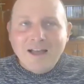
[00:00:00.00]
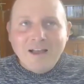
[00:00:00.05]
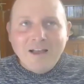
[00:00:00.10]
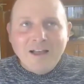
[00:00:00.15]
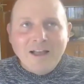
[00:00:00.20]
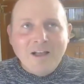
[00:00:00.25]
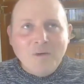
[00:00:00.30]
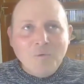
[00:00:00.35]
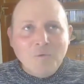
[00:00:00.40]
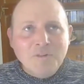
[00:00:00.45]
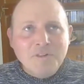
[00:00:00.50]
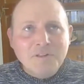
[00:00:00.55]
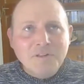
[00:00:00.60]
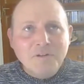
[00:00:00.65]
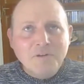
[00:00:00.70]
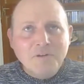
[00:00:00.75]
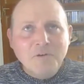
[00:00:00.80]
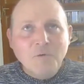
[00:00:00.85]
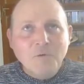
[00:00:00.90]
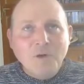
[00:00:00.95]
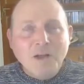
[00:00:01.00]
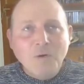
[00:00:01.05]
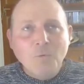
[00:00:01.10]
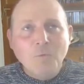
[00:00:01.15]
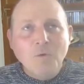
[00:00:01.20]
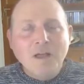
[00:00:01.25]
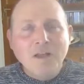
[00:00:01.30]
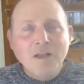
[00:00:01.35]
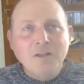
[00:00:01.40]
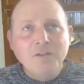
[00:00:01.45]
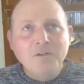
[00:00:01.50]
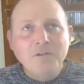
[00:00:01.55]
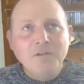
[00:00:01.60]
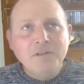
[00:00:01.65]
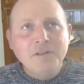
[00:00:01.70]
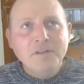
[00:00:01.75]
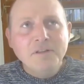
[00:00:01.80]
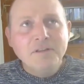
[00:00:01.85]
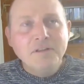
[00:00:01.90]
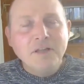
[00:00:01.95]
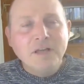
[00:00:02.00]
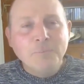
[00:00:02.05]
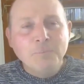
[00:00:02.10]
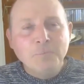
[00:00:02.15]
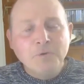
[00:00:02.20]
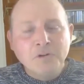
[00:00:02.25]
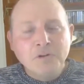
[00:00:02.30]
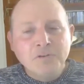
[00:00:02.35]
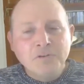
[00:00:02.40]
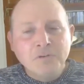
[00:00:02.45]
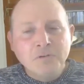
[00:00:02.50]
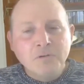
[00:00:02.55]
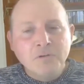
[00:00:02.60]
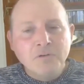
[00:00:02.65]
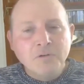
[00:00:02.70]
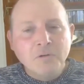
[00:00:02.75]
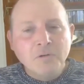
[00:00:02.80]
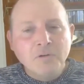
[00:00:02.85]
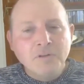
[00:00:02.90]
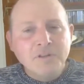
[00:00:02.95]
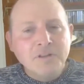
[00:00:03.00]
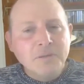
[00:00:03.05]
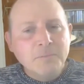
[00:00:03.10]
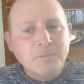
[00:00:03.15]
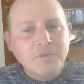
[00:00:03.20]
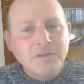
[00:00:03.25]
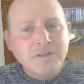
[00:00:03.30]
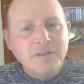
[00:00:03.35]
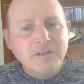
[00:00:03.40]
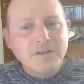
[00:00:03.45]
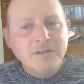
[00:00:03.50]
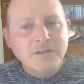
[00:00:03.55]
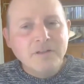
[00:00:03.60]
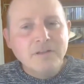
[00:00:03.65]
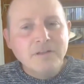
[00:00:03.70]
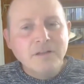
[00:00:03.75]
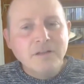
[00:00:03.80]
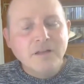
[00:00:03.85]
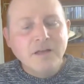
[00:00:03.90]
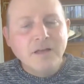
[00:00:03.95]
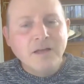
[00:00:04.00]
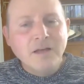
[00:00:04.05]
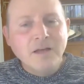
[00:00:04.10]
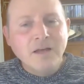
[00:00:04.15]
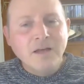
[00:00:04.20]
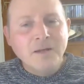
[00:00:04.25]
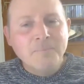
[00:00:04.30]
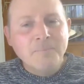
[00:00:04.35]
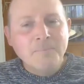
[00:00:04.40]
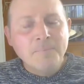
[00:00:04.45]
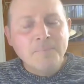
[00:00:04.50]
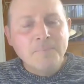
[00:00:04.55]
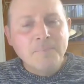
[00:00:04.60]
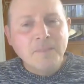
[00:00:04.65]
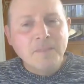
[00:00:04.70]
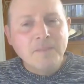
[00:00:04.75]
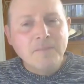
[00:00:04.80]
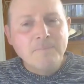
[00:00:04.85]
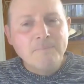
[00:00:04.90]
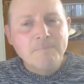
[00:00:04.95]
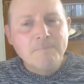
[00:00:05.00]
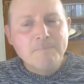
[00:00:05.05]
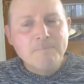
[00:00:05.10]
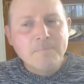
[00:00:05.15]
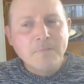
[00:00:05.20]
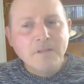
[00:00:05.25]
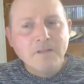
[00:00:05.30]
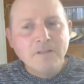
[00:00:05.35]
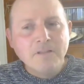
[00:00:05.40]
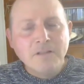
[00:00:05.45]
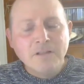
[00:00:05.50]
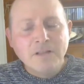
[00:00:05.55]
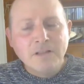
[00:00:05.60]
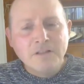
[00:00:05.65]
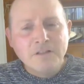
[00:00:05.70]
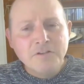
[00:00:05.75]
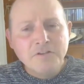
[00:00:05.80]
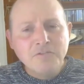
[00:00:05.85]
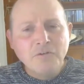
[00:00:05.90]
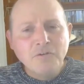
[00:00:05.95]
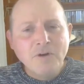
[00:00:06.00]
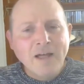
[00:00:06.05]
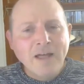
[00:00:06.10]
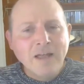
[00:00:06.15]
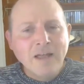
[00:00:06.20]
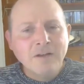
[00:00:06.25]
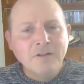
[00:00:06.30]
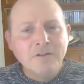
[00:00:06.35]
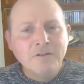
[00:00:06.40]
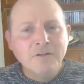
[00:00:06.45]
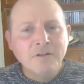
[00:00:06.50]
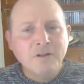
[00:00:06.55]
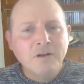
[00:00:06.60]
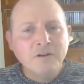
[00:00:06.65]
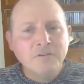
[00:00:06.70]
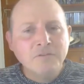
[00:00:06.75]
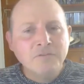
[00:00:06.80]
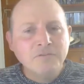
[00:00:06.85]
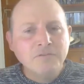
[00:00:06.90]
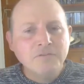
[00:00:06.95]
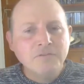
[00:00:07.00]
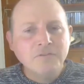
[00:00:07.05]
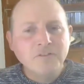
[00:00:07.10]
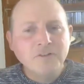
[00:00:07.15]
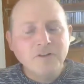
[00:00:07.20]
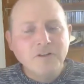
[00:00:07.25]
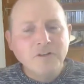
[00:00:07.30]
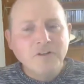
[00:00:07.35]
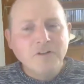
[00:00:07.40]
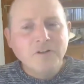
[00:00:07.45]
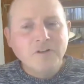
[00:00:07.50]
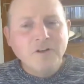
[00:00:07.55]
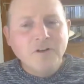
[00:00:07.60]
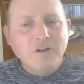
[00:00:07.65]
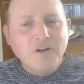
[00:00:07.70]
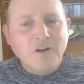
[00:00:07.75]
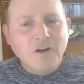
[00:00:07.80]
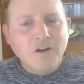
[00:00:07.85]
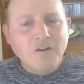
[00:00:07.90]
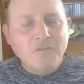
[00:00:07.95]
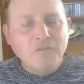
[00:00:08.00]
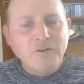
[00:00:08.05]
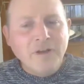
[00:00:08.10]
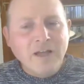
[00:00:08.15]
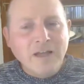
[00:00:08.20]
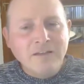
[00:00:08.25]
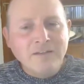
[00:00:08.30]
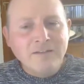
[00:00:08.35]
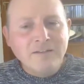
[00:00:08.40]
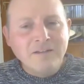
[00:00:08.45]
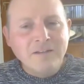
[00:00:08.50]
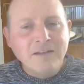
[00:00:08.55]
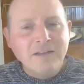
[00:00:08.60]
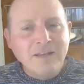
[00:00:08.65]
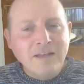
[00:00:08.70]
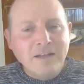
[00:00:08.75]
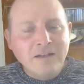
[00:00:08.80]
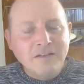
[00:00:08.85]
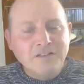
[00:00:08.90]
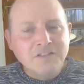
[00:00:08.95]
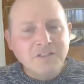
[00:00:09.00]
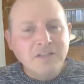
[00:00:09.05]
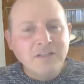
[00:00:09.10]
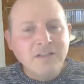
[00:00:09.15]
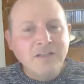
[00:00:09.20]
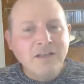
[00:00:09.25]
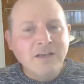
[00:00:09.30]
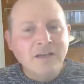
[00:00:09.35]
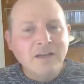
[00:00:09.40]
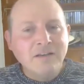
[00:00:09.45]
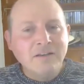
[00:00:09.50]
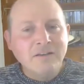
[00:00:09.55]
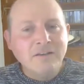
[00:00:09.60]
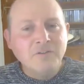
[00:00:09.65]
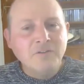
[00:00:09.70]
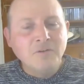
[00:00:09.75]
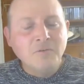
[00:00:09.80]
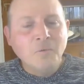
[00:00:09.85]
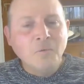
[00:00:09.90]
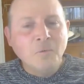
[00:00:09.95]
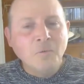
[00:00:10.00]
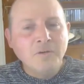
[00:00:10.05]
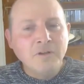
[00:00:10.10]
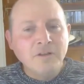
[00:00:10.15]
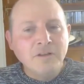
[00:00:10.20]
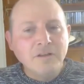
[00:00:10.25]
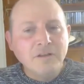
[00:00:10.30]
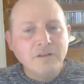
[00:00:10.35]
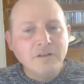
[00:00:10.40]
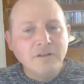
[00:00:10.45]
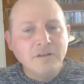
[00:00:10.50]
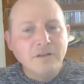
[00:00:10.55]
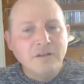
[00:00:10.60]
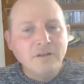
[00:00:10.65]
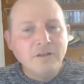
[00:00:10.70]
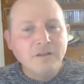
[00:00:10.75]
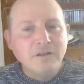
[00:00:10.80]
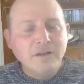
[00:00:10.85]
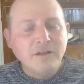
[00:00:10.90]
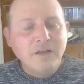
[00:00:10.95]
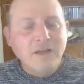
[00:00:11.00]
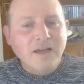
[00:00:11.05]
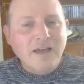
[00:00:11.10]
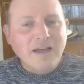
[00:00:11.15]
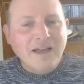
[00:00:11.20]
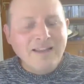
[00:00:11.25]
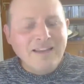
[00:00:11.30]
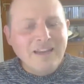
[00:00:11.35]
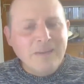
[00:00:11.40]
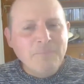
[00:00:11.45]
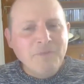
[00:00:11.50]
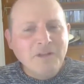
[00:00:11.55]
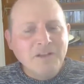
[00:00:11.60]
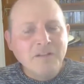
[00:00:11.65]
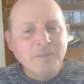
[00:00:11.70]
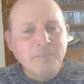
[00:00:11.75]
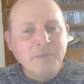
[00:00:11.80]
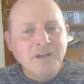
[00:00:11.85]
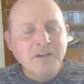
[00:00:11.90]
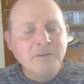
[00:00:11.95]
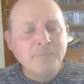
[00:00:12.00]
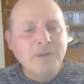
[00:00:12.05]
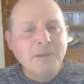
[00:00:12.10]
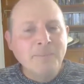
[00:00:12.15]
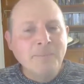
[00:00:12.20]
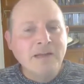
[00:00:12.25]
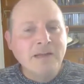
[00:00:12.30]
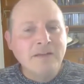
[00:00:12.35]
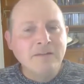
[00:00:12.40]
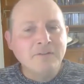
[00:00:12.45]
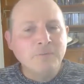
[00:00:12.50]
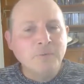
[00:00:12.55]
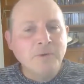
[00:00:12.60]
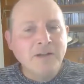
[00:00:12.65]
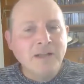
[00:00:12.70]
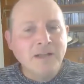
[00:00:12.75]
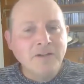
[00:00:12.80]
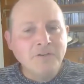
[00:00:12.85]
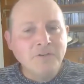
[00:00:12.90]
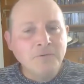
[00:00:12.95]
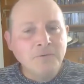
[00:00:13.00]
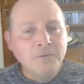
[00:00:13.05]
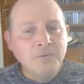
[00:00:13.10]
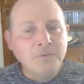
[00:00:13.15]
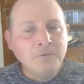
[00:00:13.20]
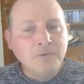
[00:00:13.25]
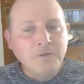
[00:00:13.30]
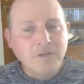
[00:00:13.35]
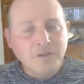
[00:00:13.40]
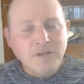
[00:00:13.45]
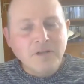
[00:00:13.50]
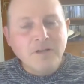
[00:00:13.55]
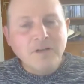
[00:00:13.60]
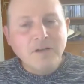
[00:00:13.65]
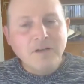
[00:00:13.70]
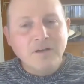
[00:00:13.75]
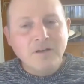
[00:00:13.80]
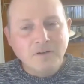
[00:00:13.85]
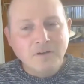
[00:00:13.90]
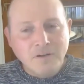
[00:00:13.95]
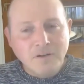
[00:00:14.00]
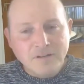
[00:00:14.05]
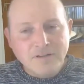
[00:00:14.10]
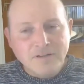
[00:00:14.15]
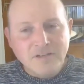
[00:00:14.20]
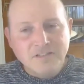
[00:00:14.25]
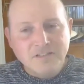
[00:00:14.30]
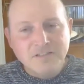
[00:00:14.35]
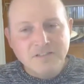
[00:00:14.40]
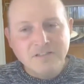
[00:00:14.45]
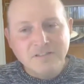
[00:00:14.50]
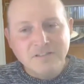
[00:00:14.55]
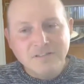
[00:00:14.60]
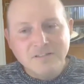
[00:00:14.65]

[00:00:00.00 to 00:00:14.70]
I, I also I use uh, Bertold Ulsamer's um, his triangle of of reality, energy, and orders. I keep that in the back of my mind when I do a constellation.